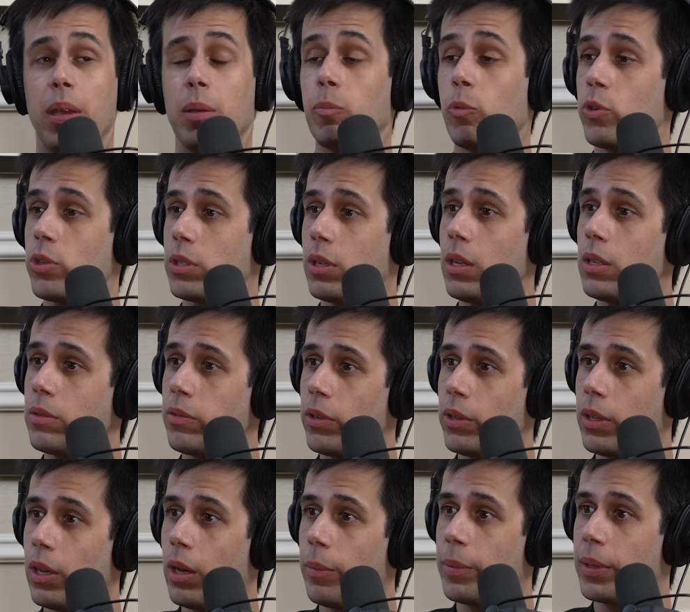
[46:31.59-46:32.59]
make more sense for
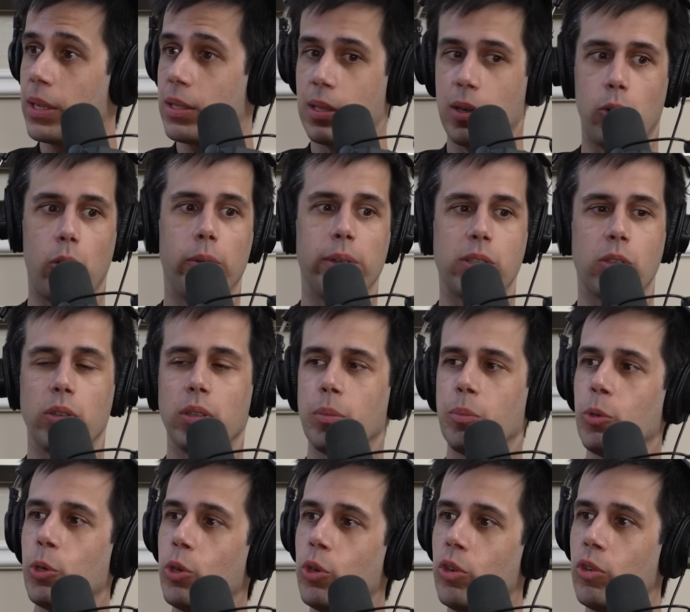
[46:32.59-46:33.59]
them because they're always on the
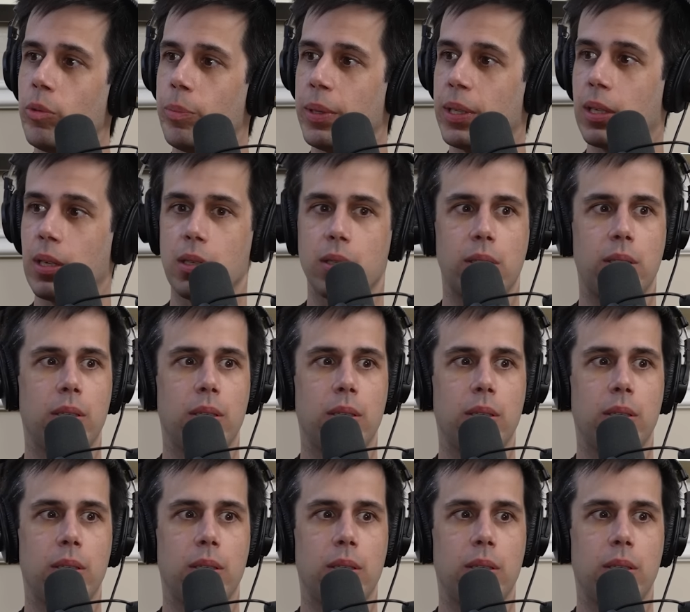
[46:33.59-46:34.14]
move because.